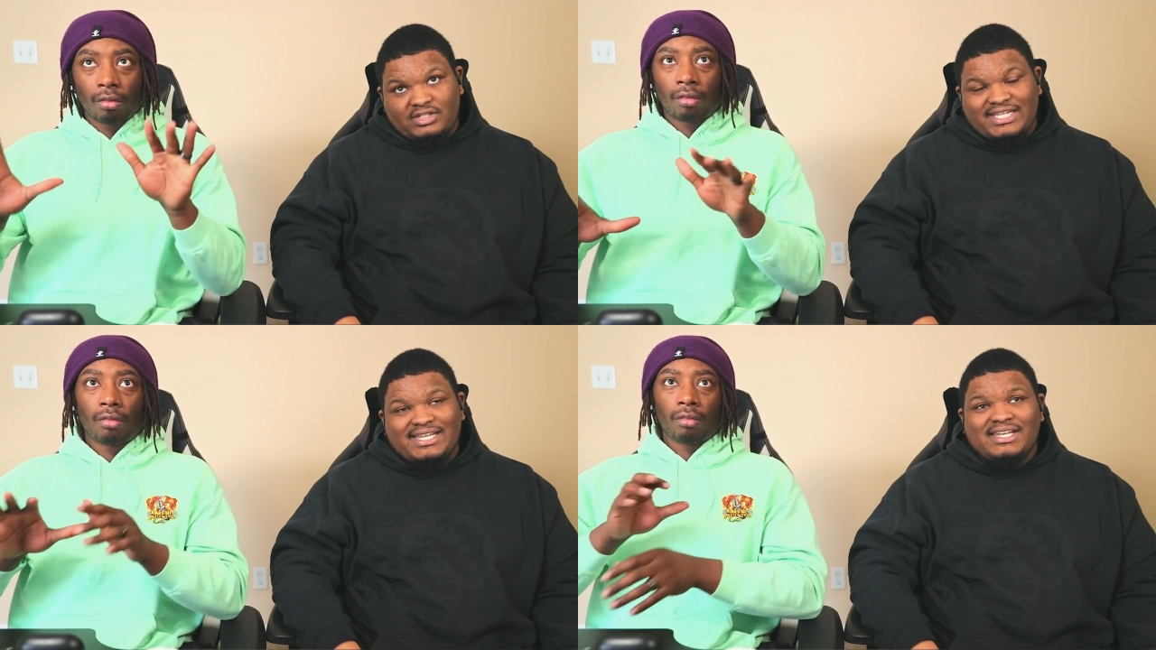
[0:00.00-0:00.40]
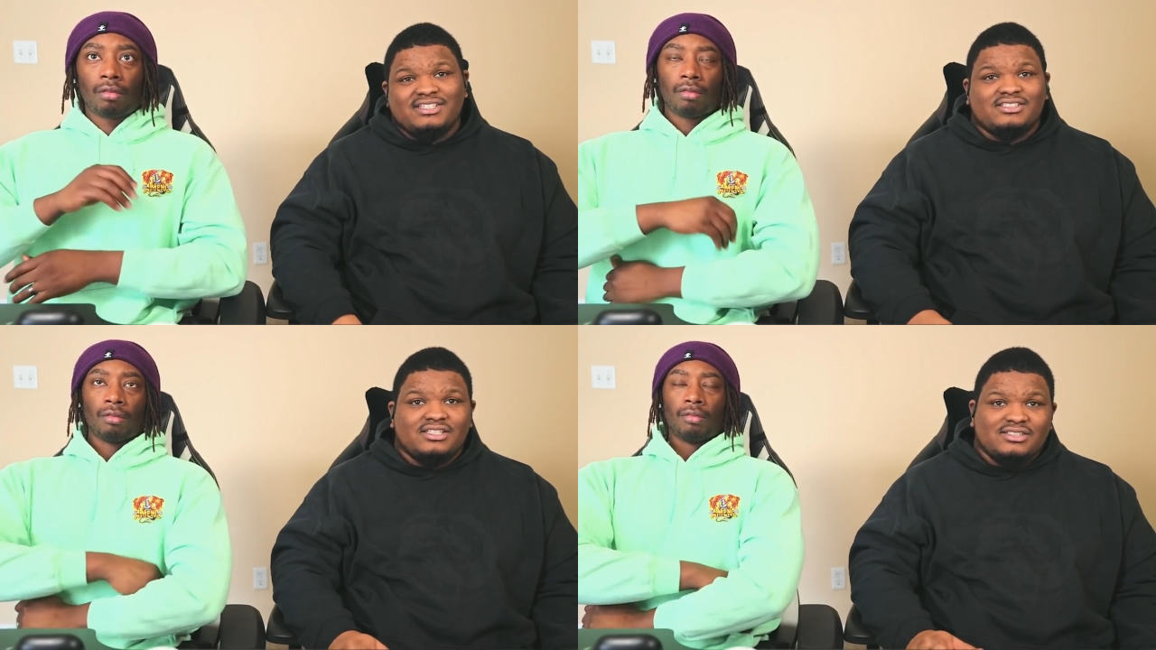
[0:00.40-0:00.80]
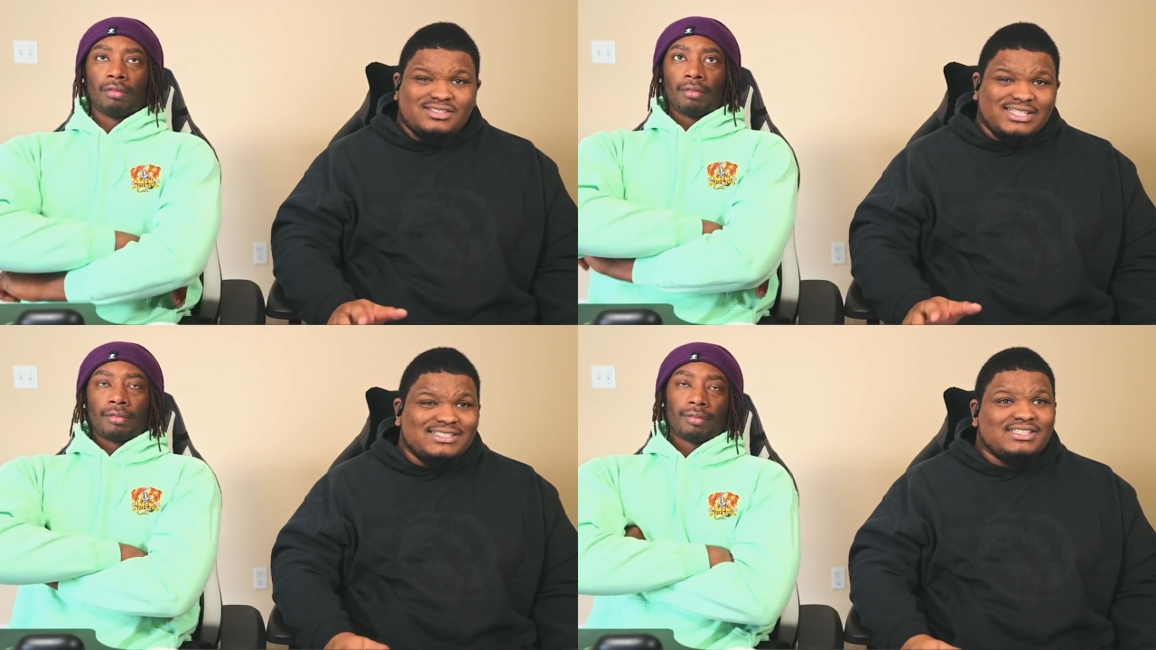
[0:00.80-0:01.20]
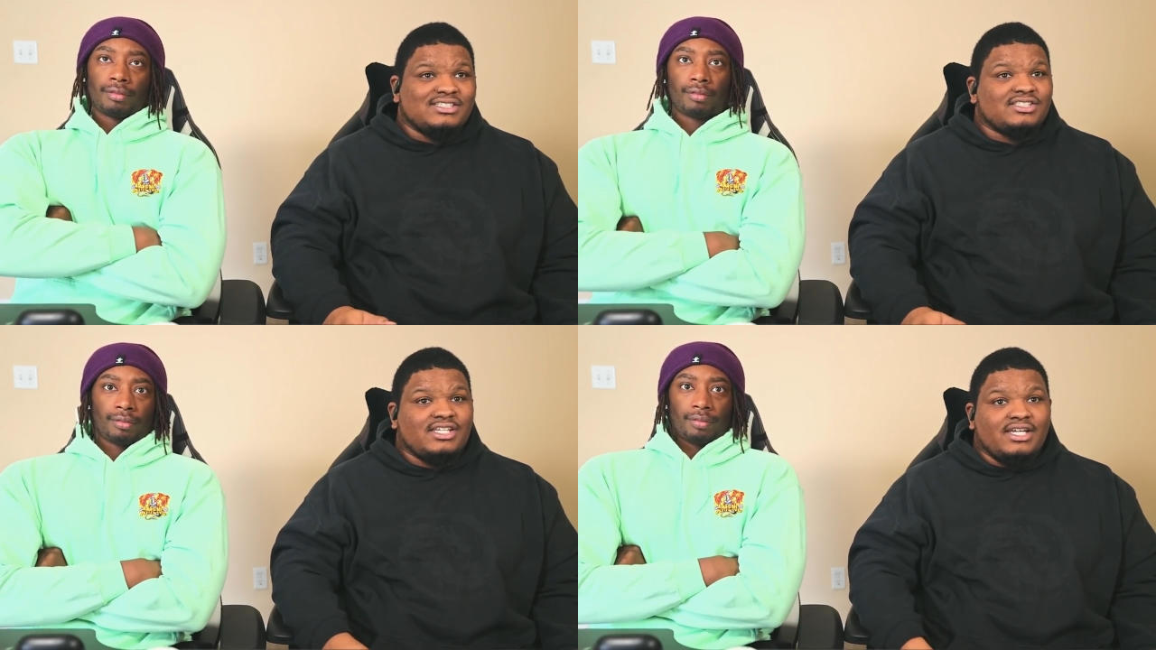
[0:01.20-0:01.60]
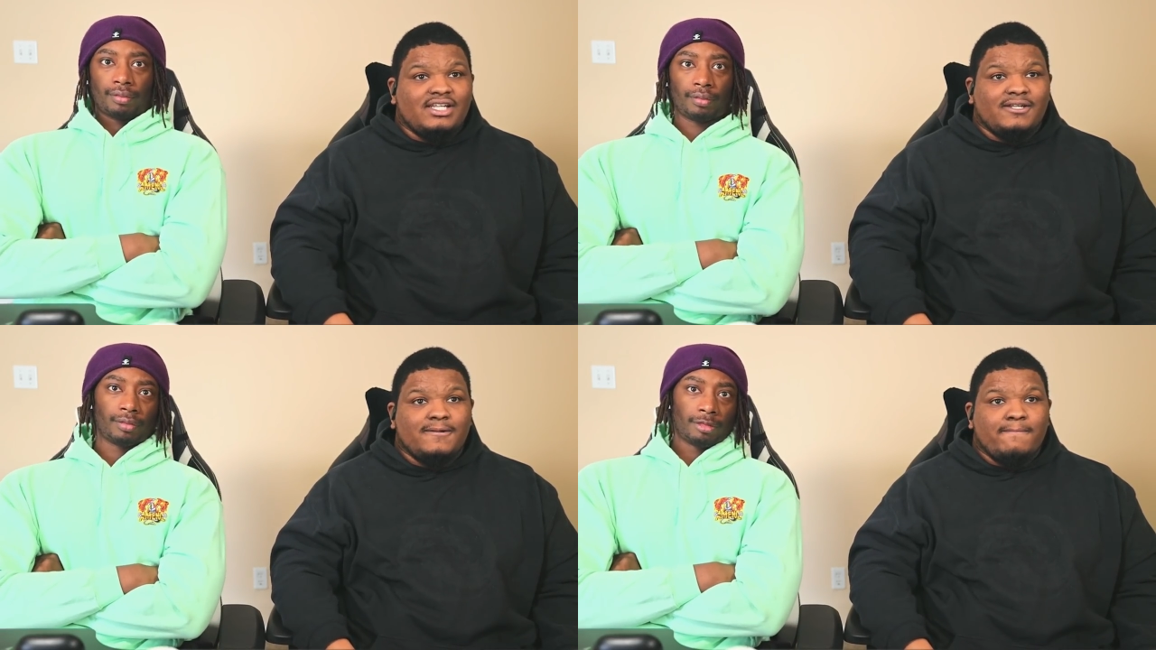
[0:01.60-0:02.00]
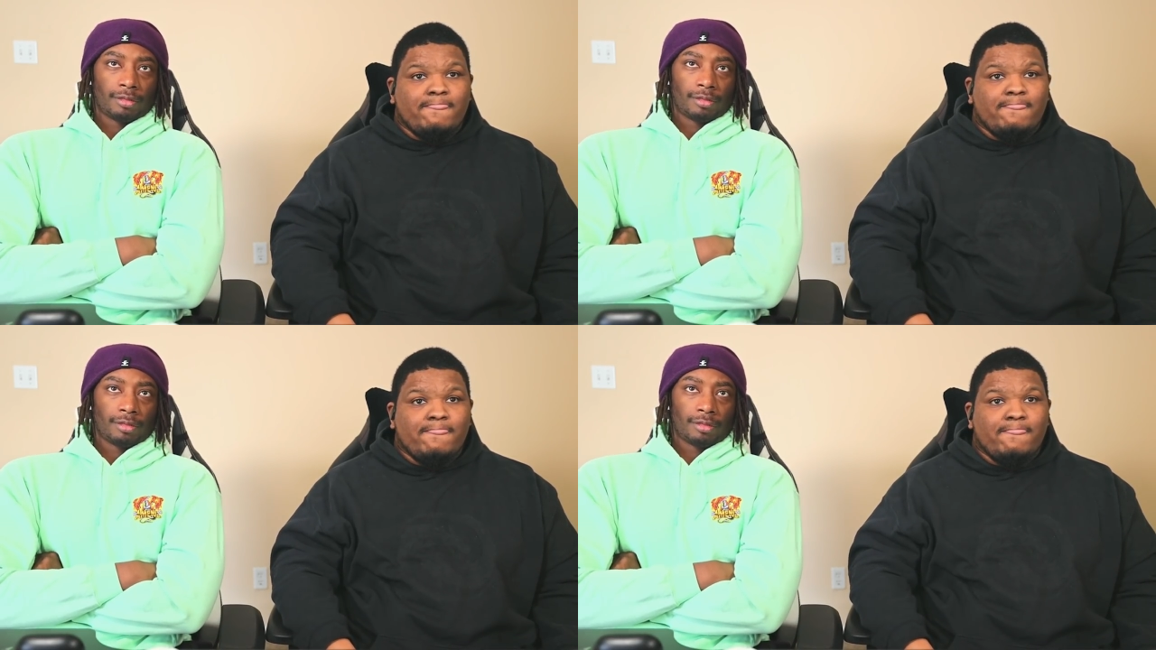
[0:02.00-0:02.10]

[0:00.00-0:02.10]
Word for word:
Speaker 1: In this senseless killing.